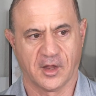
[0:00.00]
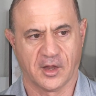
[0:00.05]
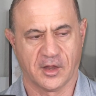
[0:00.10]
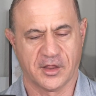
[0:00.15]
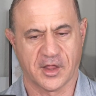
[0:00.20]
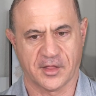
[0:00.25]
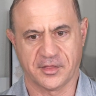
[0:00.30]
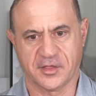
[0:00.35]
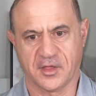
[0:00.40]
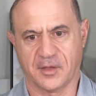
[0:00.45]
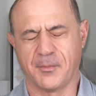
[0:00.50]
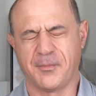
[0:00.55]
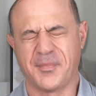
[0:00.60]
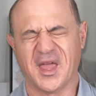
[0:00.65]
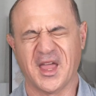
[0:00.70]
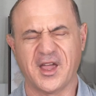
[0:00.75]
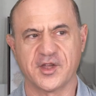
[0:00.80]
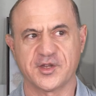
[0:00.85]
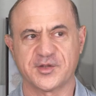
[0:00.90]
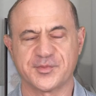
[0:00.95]
that the
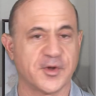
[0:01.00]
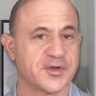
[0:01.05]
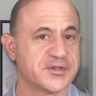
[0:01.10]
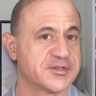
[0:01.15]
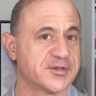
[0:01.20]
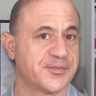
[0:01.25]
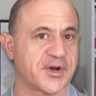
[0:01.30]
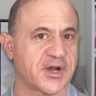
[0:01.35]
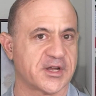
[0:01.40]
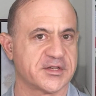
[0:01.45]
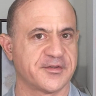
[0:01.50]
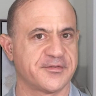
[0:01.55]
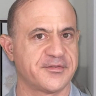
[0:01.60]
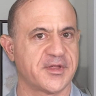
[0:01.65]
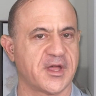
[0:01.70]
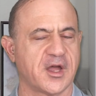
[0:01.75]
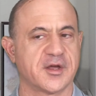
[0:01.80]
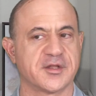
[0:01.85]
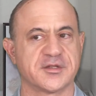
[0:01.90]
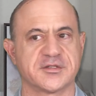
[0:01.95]
biggest, most impressive
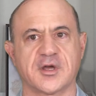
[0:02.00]
thing on